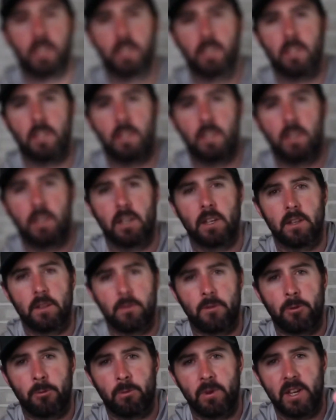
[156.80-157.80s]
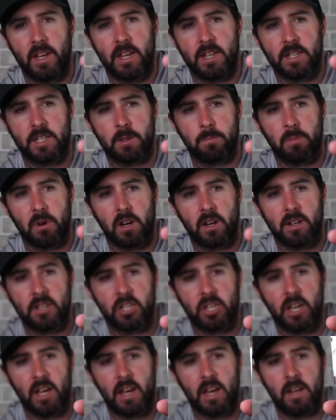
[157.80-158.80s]
is the 3-inch Spark
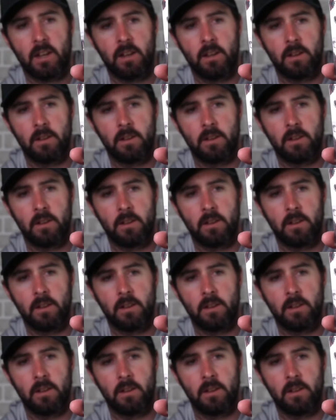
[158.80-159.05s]
Shad.